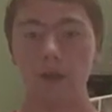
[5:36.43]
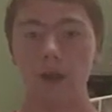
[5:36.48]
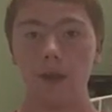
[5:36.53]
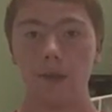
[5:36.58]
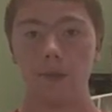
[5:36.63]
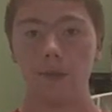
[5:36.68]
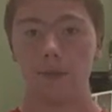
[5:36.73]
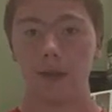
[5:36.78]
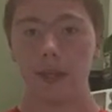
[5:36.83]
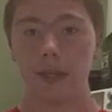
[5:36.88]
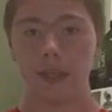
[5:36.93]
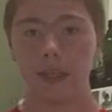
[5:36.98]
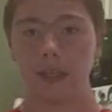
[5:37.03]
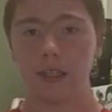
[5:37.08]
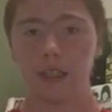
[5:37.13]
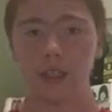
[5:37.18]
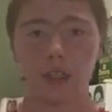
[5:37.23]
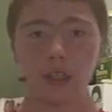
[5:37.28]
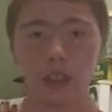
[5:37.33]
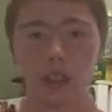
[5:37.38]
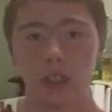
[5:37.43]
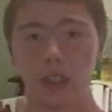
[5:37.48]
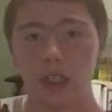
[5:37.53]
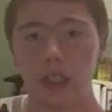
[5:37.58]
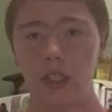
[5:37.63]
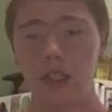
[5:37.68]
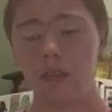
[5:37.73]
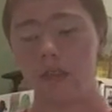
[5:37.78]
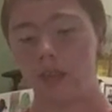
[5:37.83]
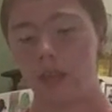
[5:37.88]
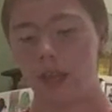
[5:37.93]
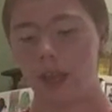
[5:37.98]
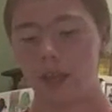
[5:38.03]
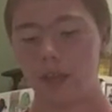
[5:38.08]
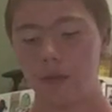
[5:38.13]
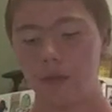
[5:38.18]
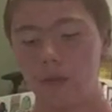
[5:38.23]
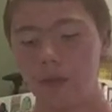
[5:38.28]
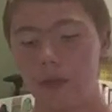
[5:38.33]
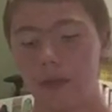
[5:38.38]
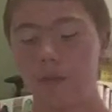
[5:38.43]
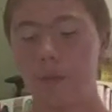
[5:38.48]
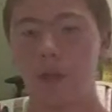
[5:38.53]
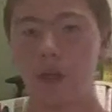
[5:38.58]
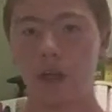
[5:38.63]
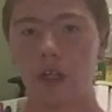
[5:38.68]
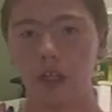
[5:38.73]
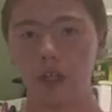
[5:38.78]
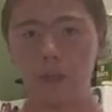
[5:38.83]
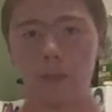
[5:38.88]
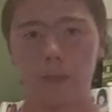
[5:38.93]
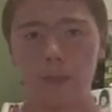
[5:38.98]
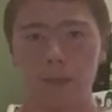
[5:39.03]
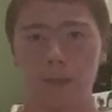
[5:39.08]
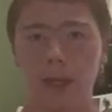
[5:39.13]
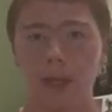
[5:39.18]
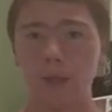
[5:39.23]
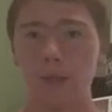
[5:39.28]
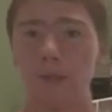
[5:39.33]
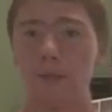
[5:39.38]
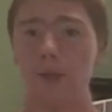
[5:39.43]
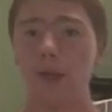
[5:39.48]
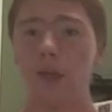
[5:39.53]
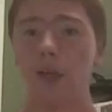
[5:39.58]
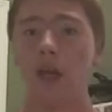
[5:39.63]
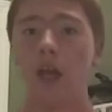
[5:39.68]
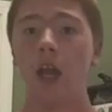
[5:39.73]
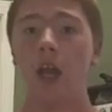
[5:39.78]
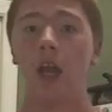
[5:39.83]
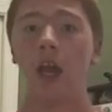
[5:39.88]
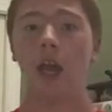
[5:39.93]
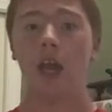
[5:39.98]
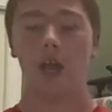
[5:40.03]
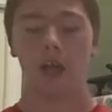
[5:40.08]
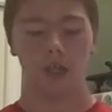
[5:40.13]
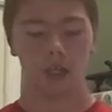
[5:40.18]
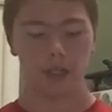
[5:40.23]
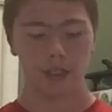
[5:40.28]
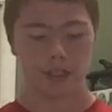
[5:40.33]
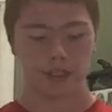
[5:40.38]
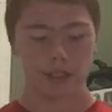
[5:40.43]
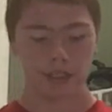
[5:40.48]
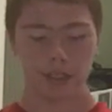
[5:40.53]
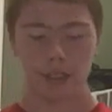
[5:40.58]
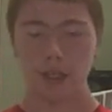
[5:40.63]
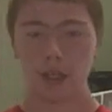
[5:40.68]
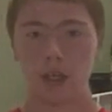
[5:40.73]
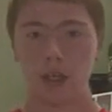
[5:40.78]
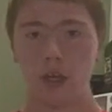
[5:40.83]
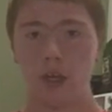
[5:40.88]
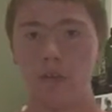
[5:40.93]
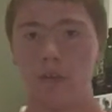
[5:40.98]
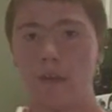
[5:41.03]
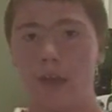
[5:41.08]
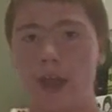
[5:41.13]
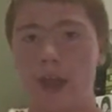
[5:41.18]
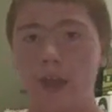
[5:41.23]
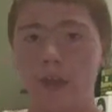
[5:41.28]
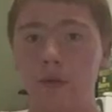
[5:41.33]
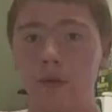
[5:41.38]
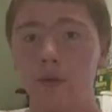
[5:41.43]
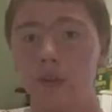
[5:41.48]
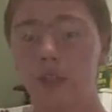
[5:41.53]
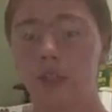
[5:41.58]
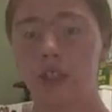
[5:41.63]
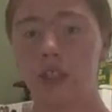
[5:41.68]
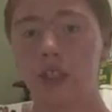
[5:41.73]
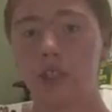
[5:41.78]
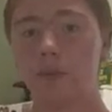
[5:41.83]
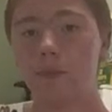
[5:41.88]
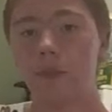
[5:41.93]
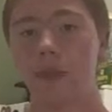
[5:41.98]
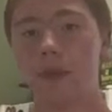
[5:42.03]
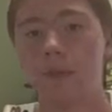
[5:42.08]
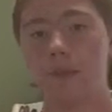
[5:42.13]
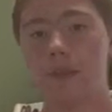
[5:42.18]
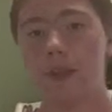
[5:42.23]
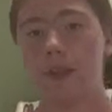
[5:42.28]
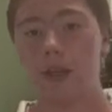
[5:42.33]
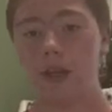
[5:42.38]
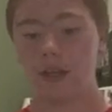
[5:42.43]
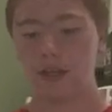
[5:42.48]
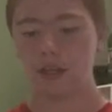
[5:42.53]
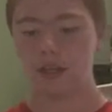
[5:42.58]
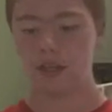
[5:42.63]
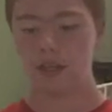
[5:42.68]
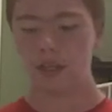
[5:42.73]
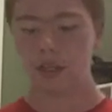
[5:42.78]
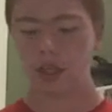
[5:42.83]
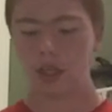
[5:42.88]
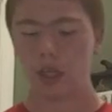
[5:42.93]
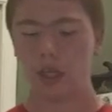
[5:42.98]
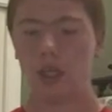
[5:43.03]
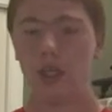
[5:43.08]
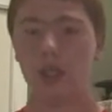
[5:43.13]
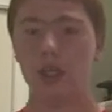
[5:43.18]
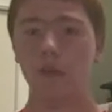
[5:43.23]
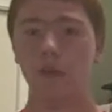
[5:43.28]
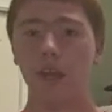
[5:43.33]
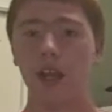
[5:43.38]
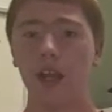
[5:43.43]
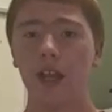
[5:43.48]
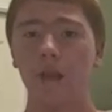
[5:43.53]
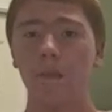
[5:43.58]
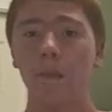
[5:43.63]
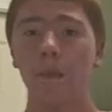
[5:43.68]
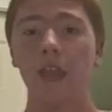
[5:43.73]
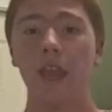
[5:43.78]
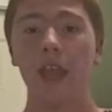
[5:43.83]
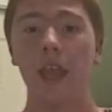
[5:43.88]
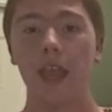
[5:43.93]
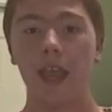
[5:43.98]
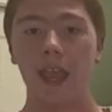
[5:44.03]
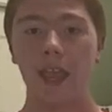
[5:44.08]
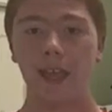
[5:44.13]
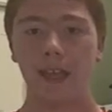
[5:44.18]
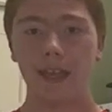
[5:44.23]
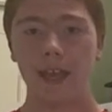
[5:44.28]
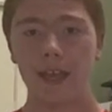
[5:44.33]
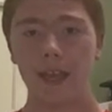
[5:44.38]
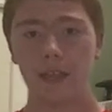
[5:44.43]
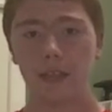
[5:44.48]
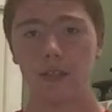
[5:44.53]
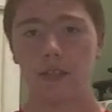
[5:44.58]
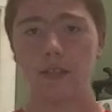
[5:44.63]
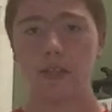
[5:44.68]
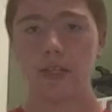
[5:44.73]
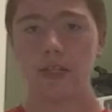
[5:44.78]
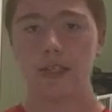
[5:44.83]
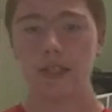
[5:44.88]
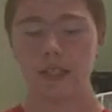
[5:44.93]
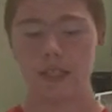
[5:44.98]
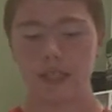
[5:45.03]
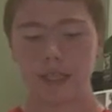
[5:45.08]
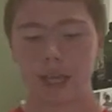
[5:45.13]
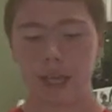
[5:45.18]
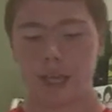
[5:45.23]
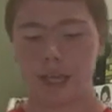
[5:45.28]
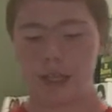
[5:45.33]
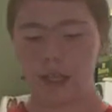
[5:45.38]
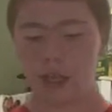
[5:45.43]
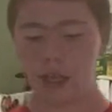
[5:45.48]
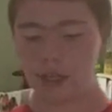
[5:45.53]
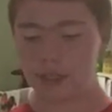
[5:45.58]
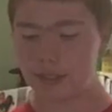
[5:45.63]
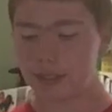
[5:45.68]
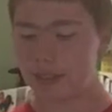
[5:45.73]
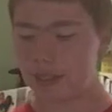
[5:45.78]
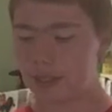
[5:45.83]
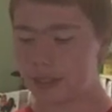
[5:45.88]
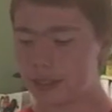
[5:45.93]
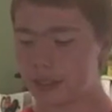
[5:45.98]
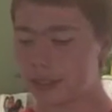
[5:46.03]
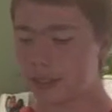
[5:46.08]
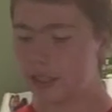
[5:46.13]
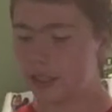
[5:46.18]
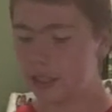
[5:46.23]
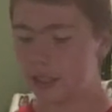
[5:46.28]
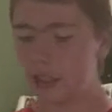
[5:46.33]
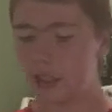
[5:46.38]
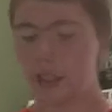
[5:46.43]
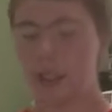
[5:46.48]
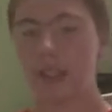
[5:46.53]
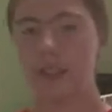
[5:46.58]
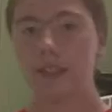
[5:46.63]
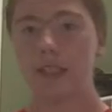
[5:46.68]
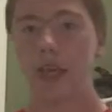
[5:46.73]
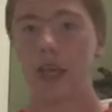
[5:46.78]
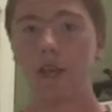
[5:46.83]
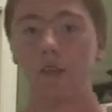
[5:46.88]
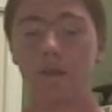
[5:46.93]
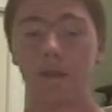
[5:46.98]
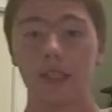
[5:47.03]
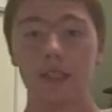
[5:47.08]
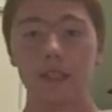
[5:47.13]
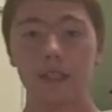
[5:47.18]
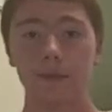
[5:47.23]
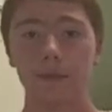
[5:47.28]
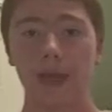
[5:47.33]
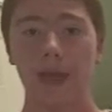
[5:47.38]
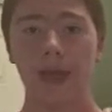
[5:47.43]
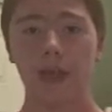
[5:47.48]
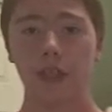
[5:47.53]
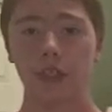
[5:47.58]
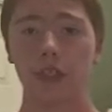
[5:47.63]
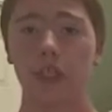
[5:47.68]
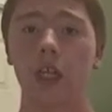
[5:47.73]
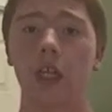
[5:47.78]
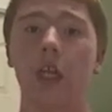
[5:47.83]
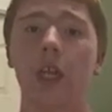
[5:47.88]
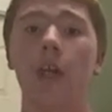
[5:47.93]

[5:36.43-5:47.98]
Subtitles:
a baking sheet lined with parchment paper or a silicone mat, or just spray with nonstick cooking spray. And as you can see, I got 16 cookies out of this batch,